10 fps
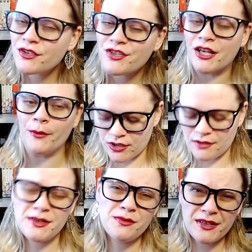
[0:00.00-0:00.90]
So it
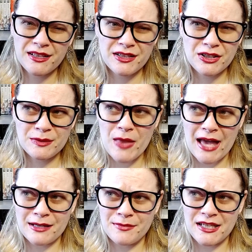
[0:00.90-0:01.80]
was a really good
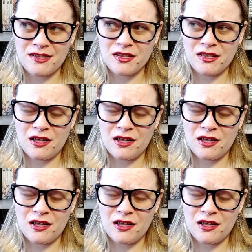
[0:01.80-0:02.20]
adaptation